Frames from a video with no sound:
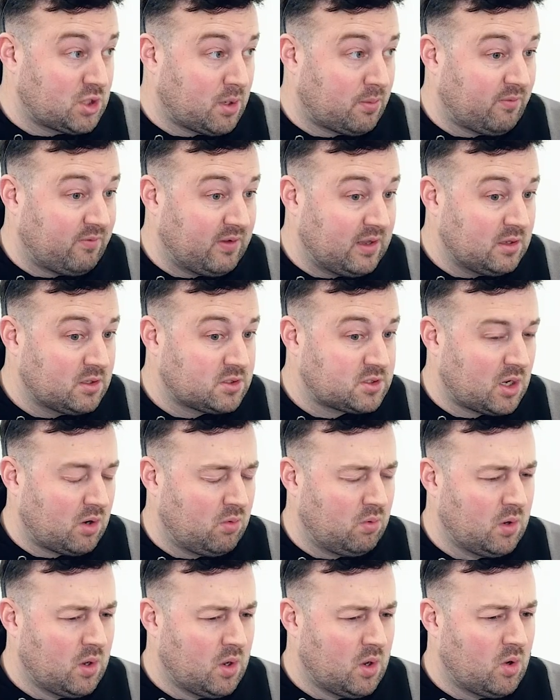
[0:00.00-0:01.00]
job of it.
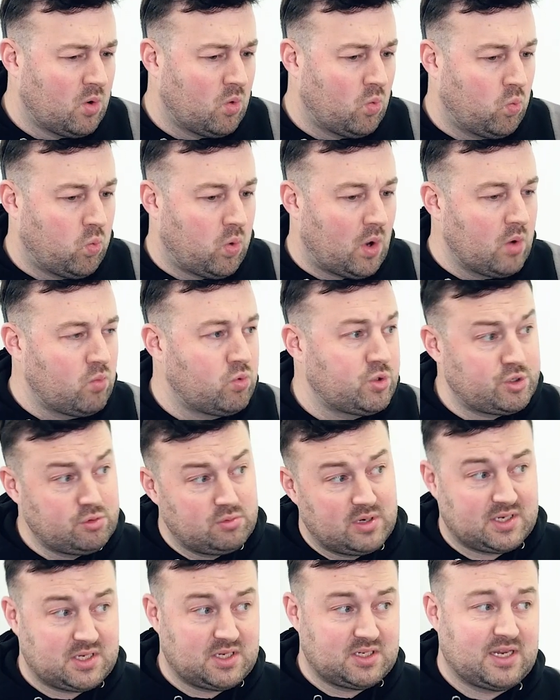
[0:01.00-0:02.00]
So why would you
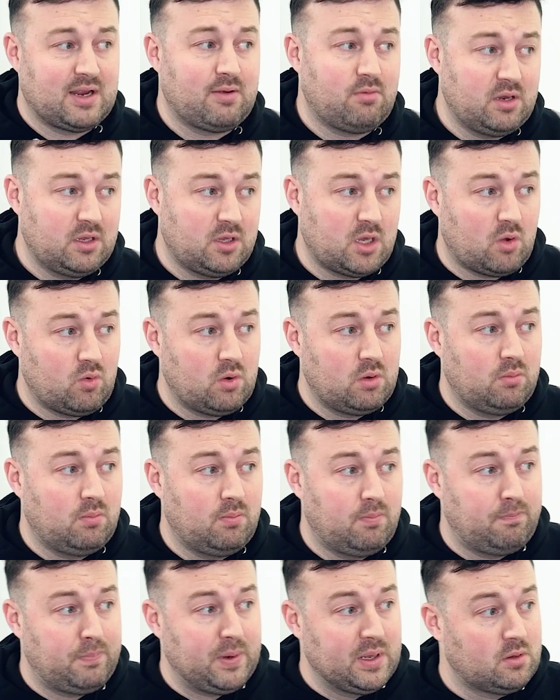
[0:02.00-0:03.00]
necessarily go and
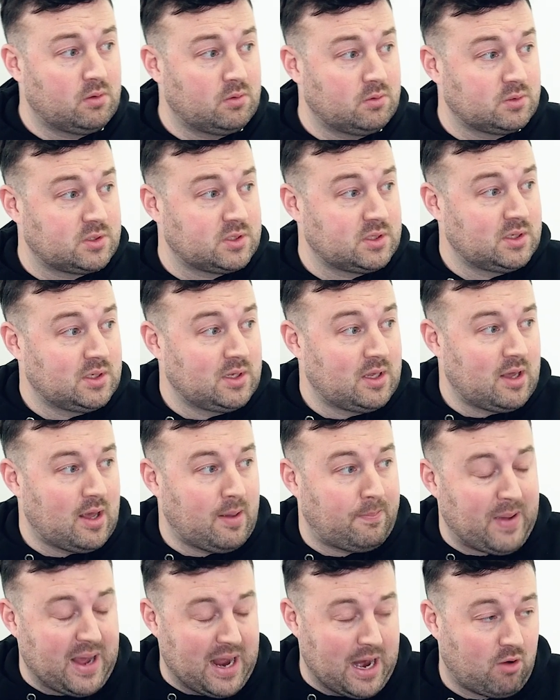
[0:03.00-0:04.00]
build
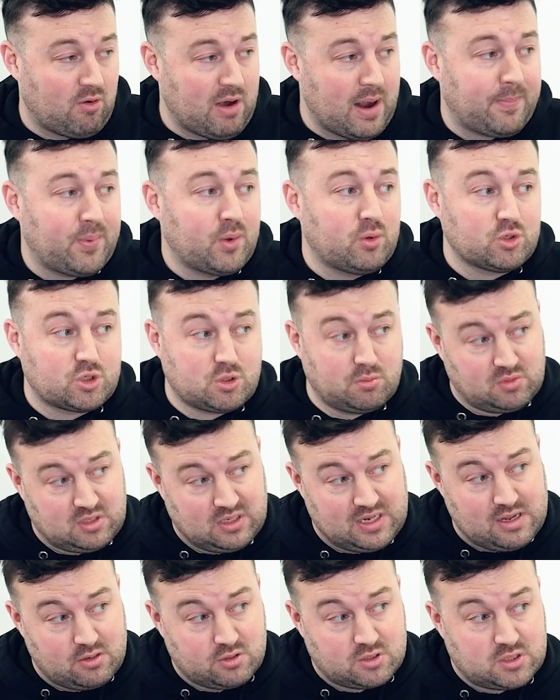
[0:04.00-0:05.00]
a Power App or
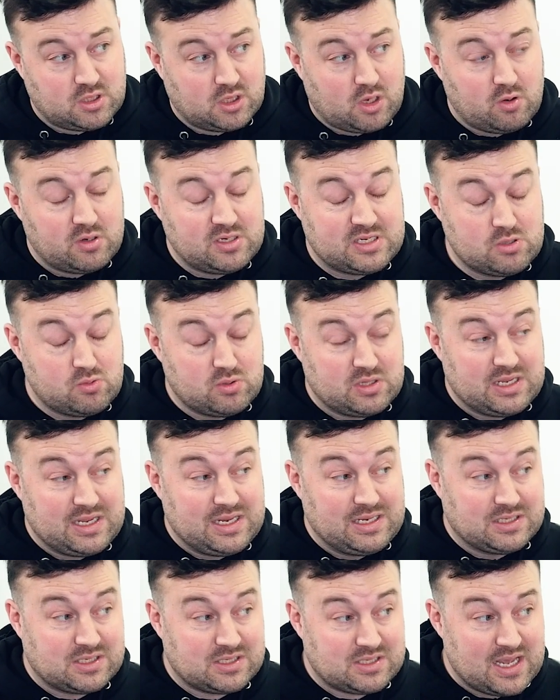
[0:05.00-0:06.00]
something else to go and deal with it
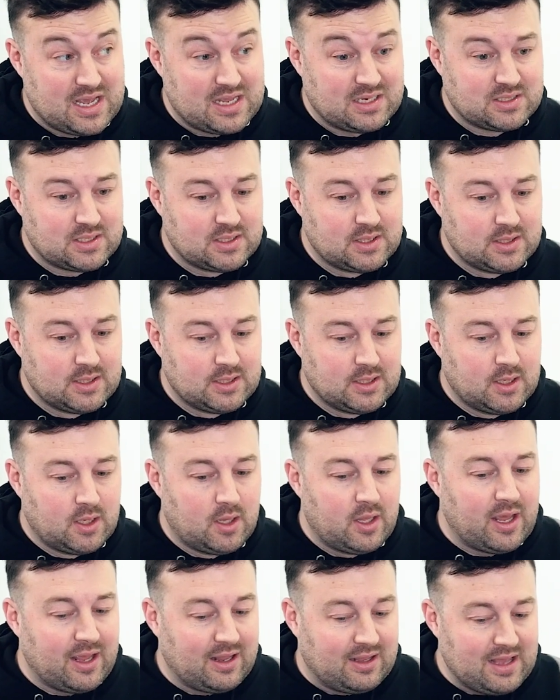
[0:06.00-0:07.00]
instead?
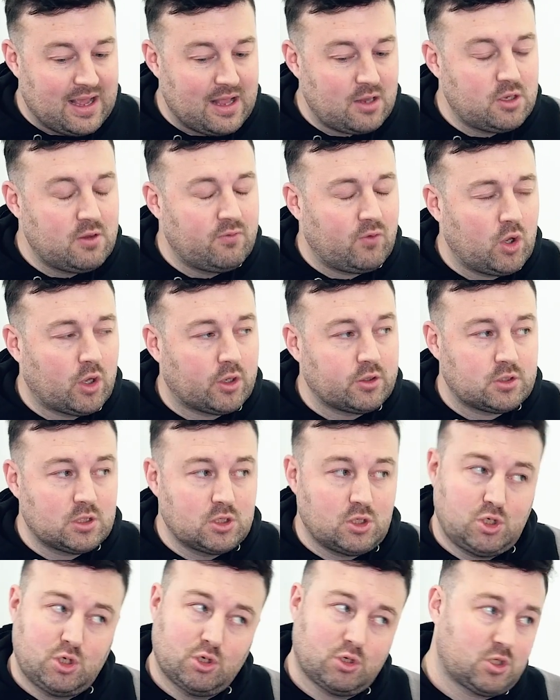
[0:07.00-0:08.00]
Again, you've got to
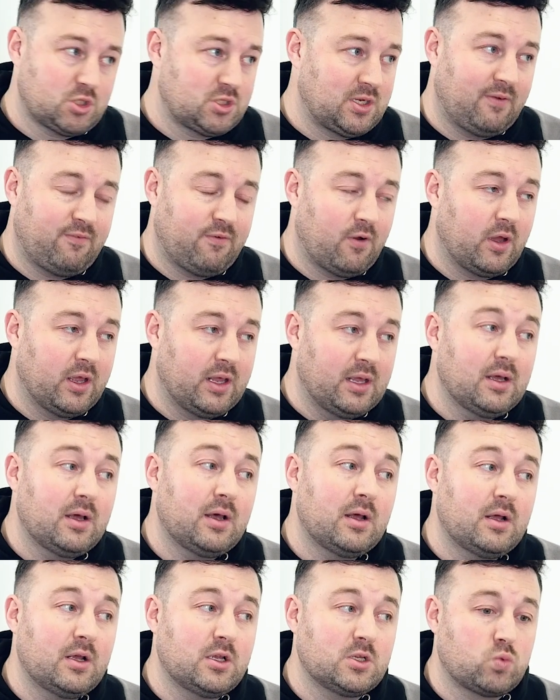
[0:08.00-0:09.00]
justify
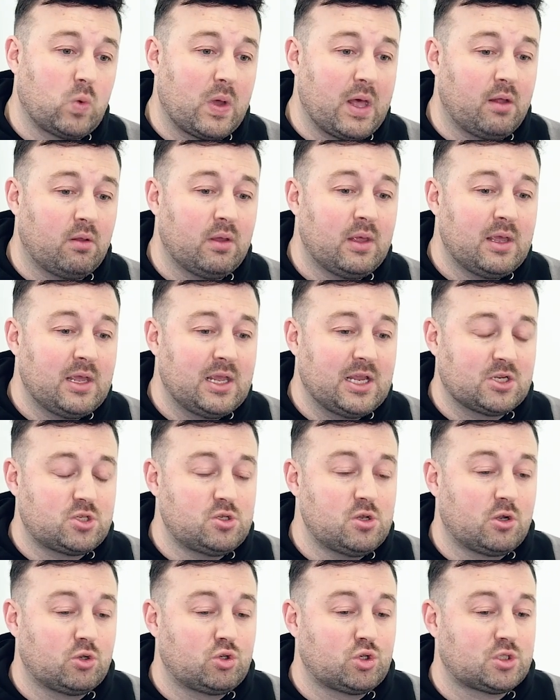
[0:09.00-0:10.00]
it as well. It's
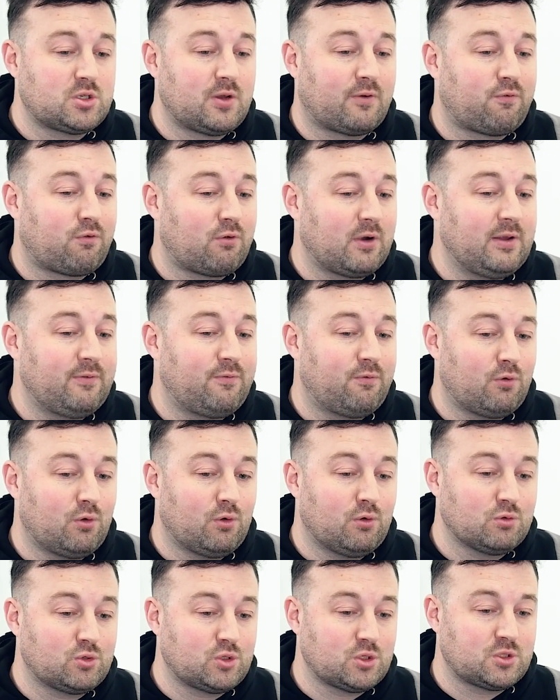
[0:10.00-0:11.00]
not just a
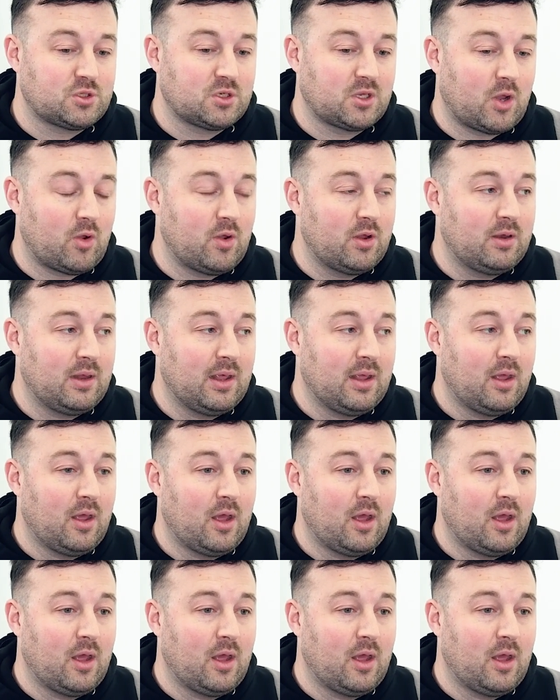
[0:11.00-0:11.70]
free-for-all just to go in,